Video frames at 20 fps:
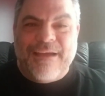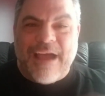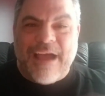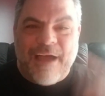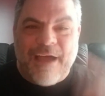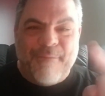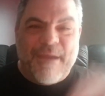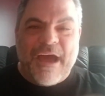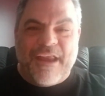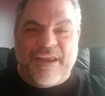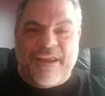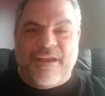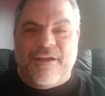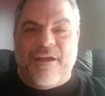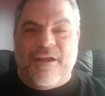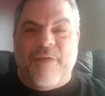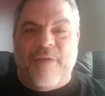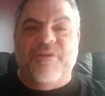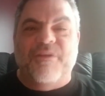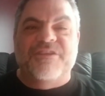I'm out of here.
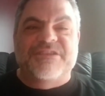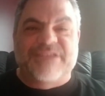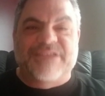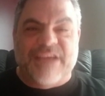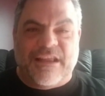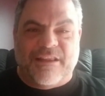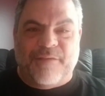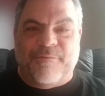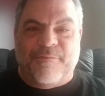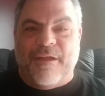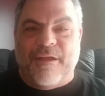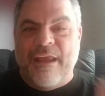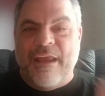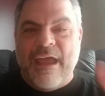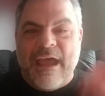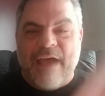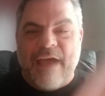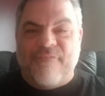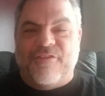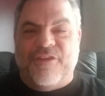I'm going to celebrate.
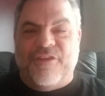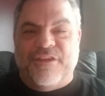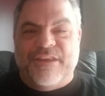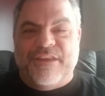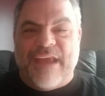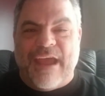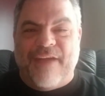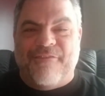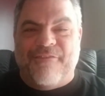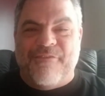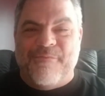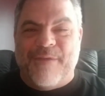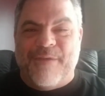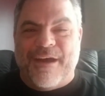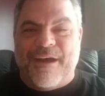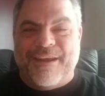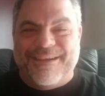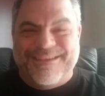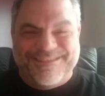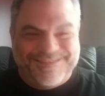Have a good day,
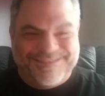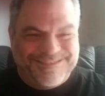everybody.